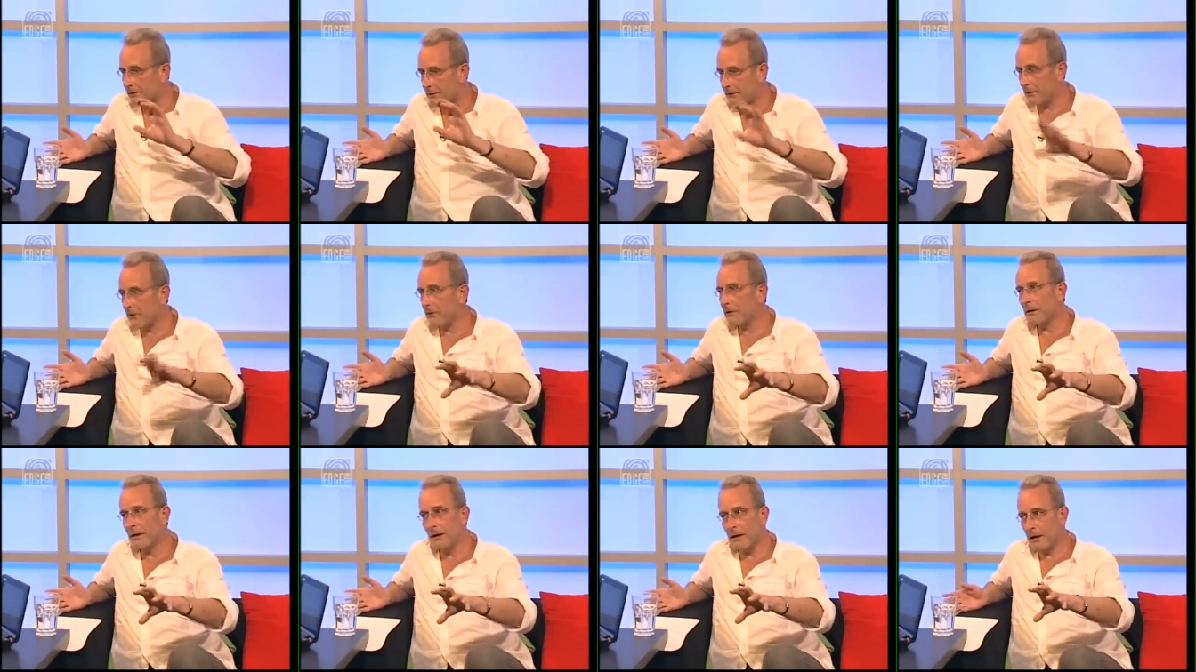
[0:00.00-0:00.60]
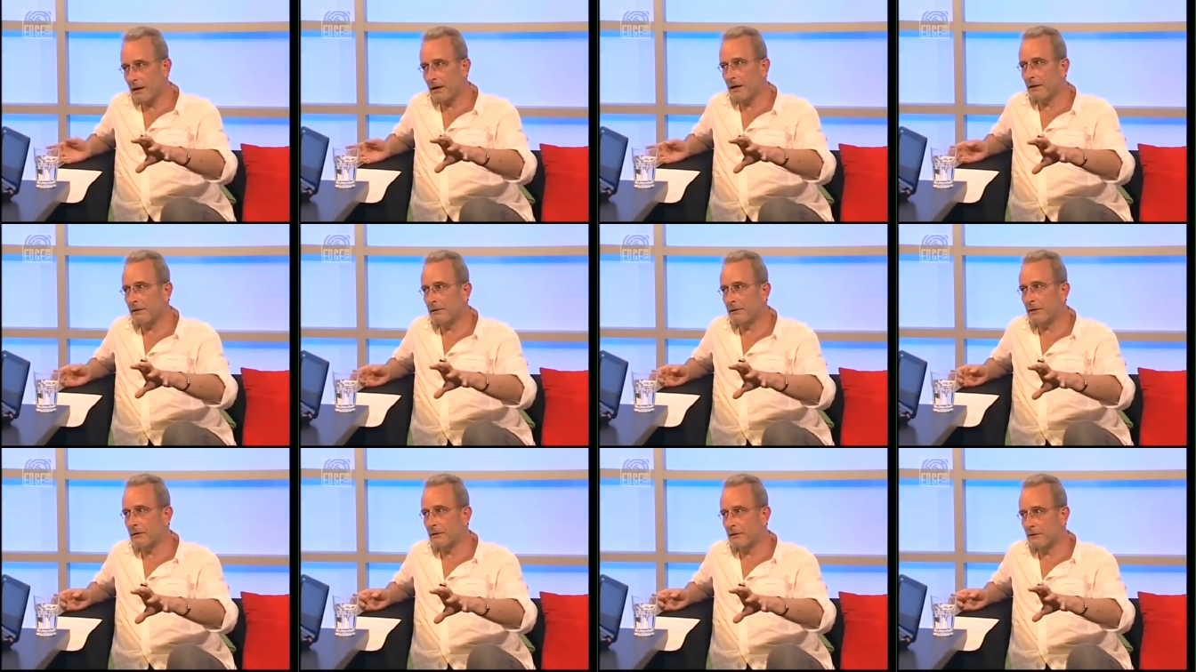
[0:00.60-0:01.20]
throwing their
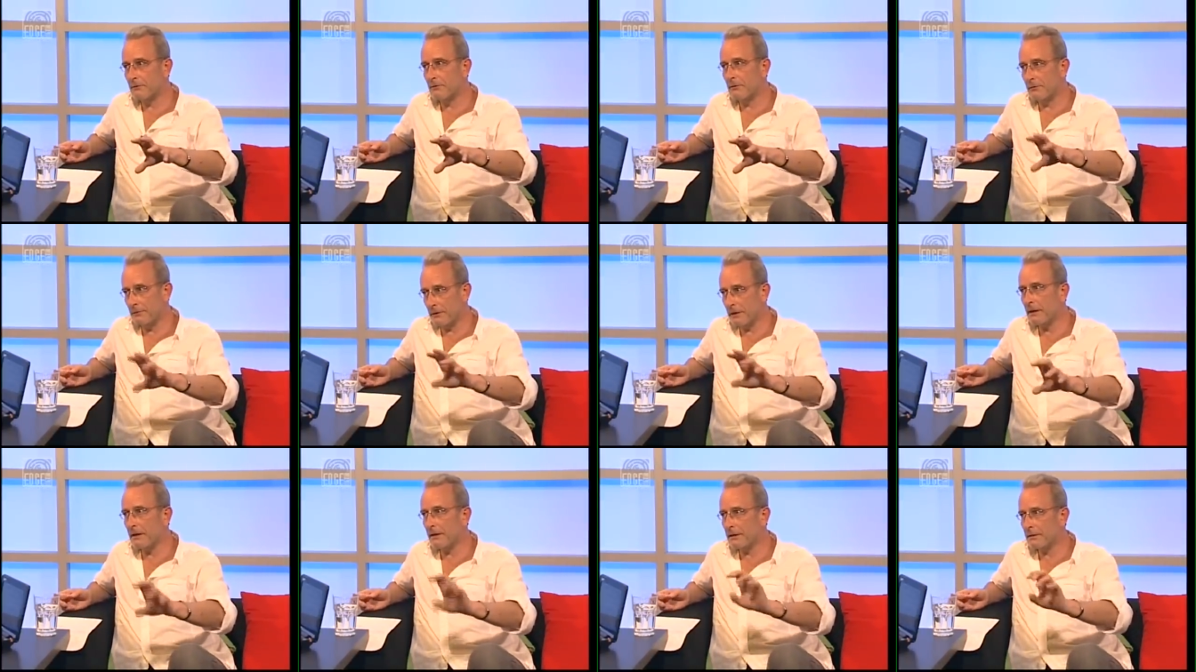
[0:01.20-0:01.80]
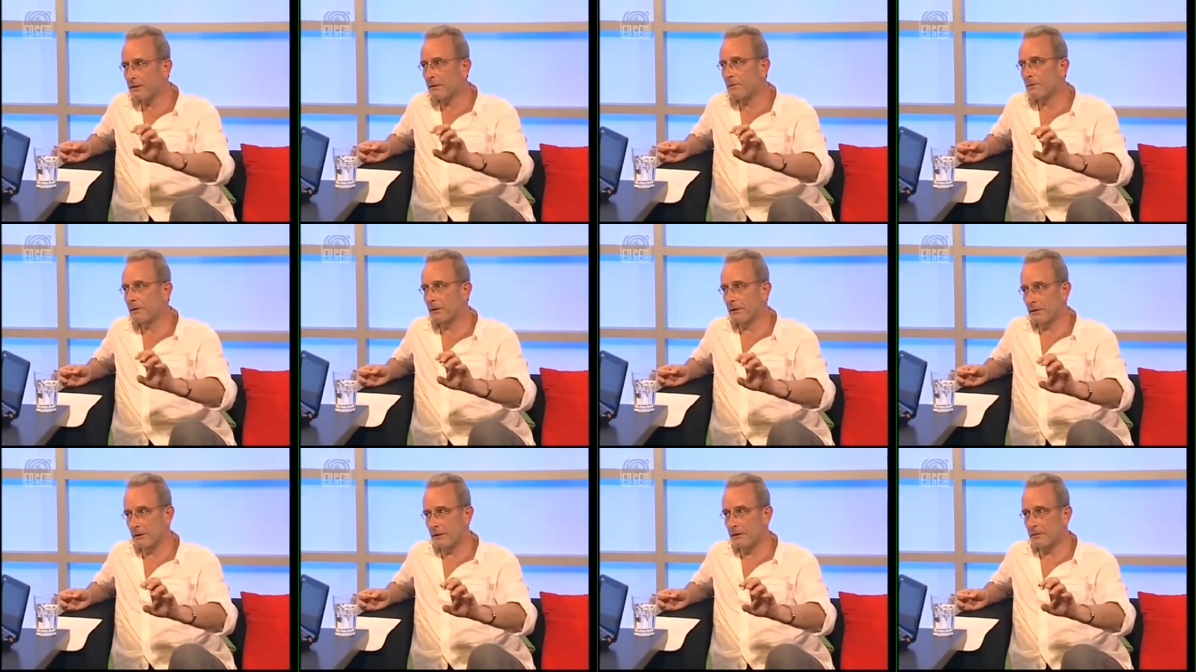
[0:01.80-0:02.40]
lives into revealing
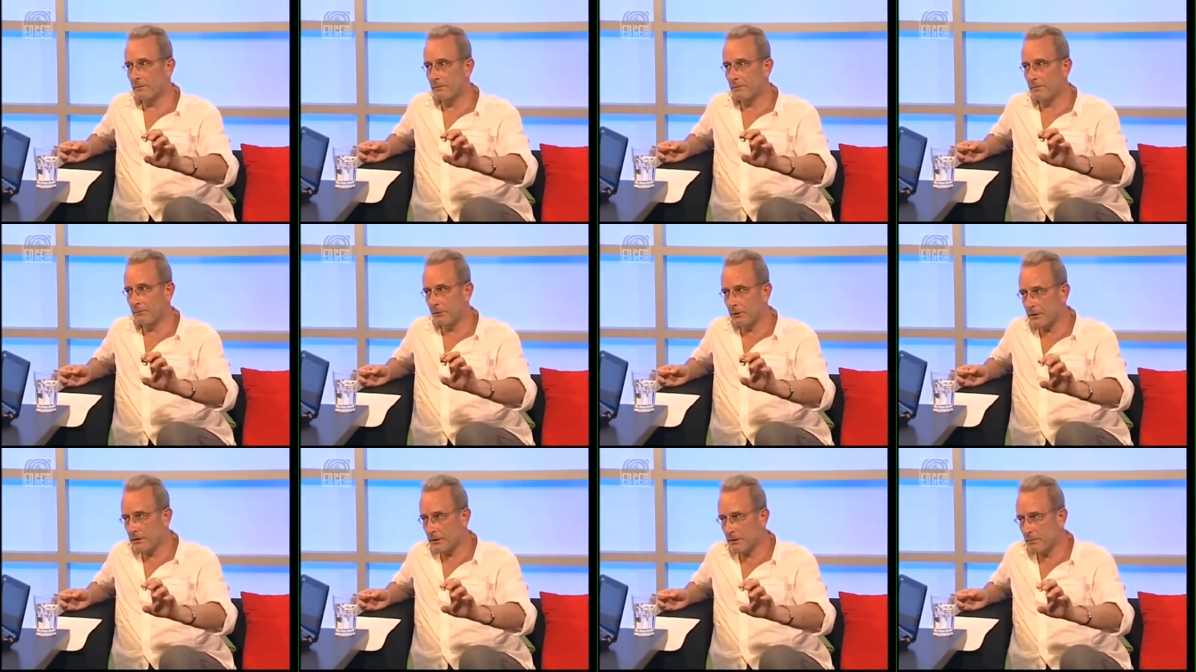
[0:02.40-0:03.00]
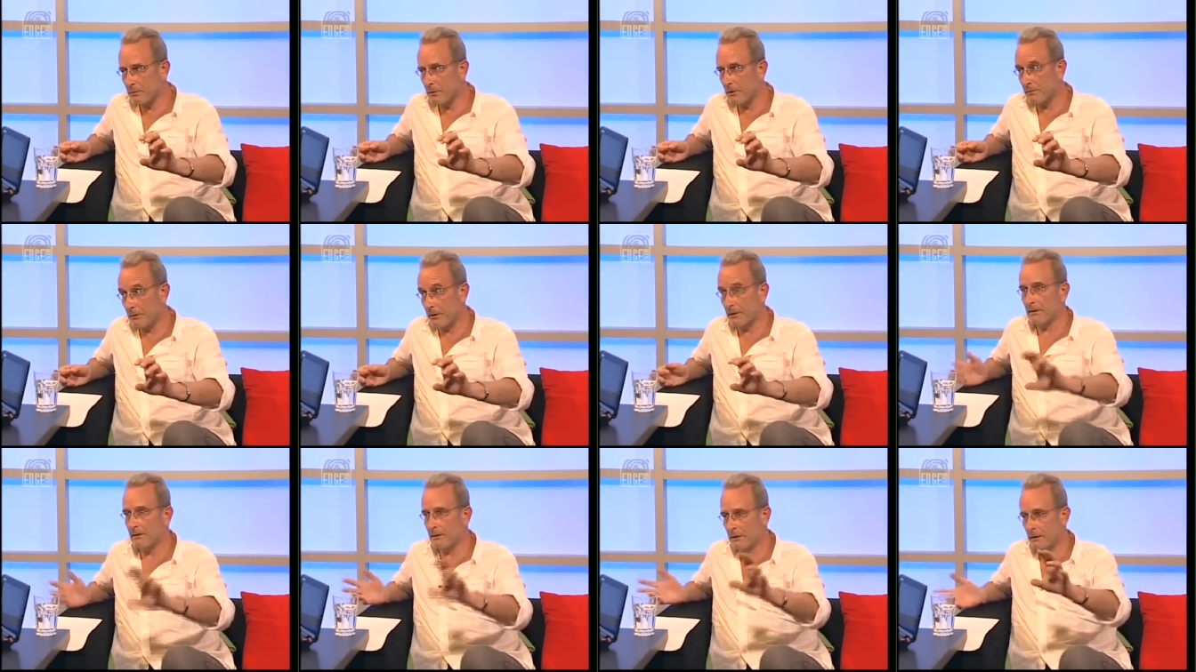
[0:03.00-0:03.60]
something that the British
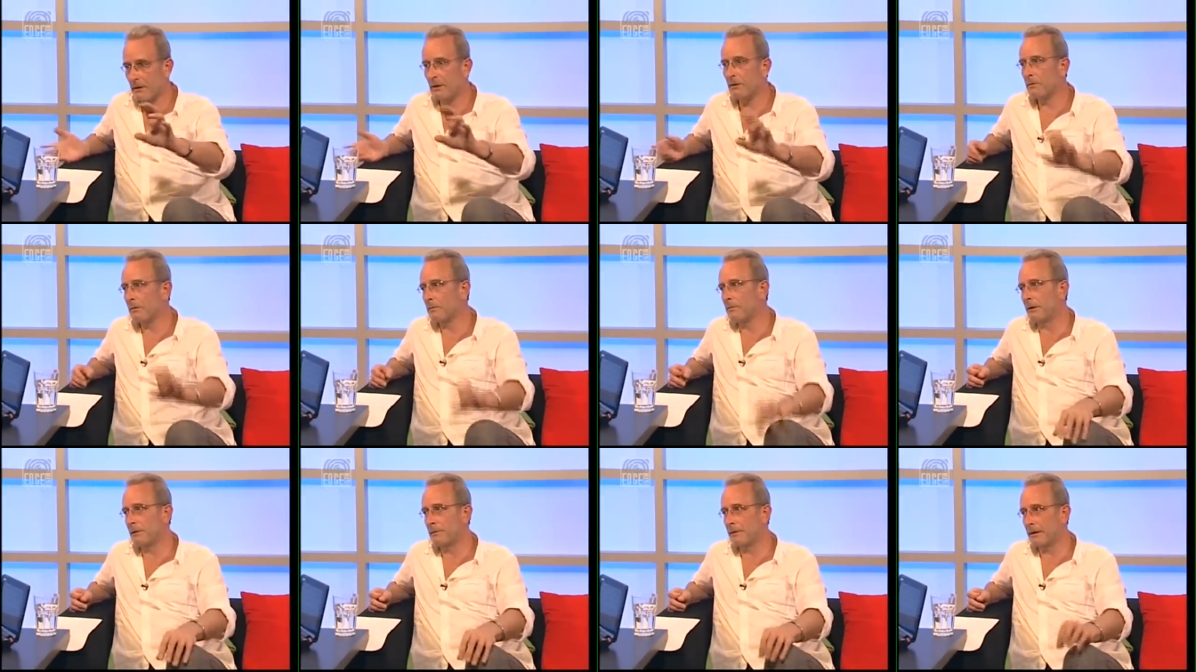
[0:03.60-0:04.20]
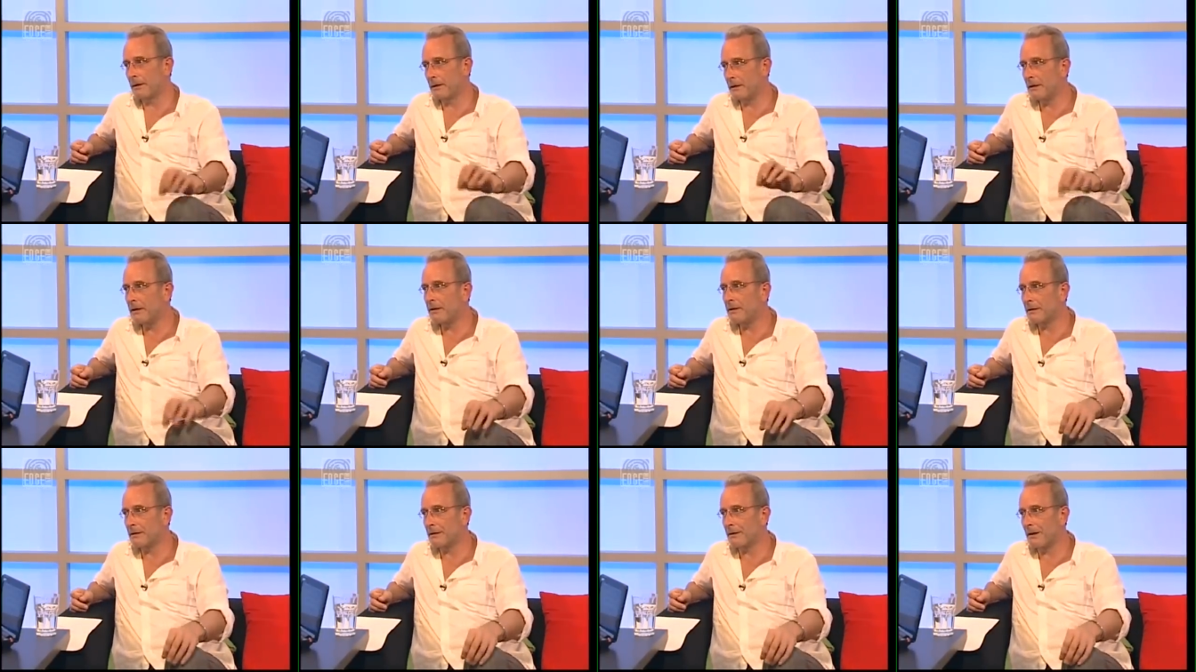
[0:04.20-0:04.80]
public and the global public
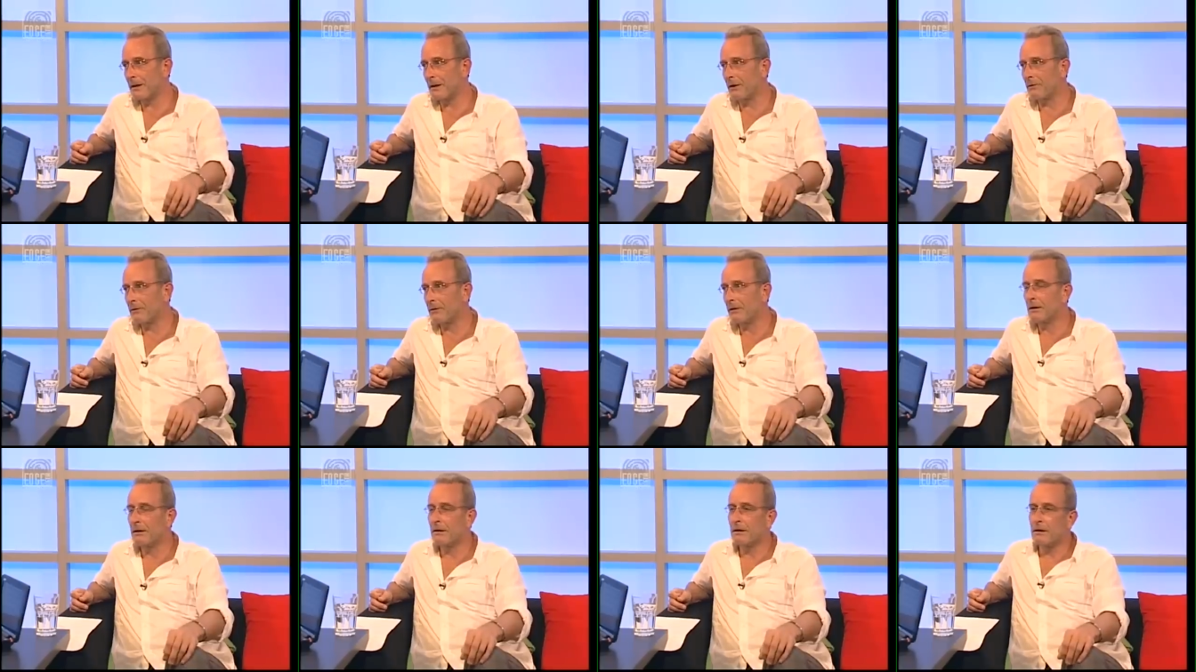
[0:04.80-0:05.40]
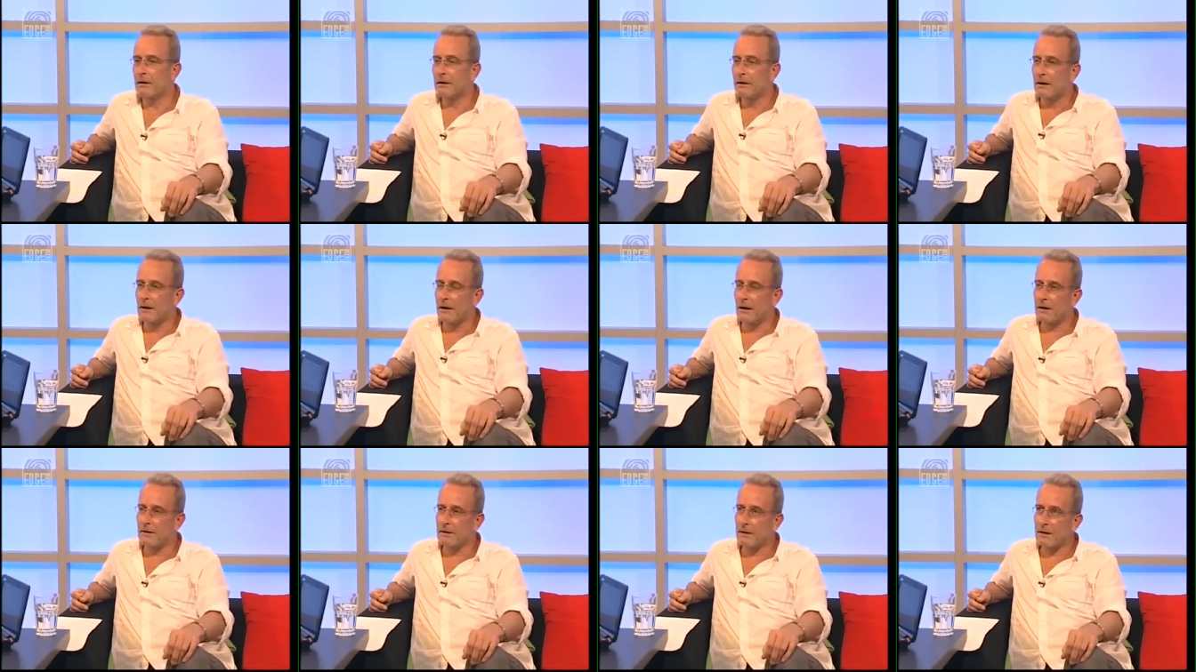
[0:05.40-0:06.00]
need to know.
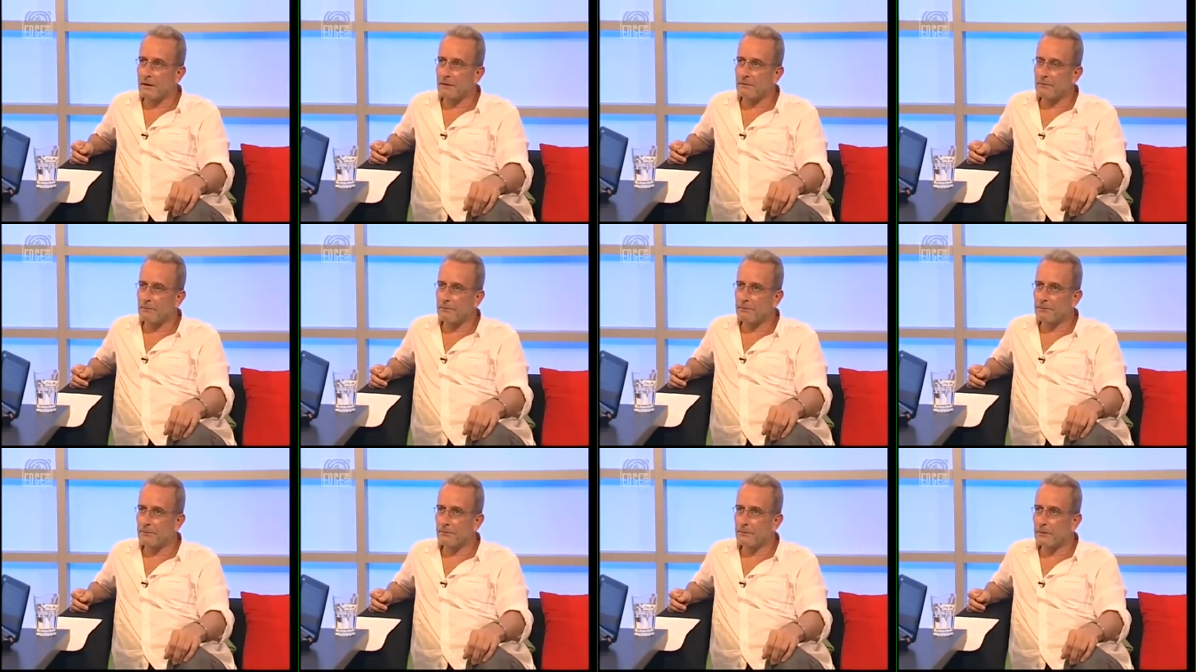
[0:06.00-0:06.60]
And then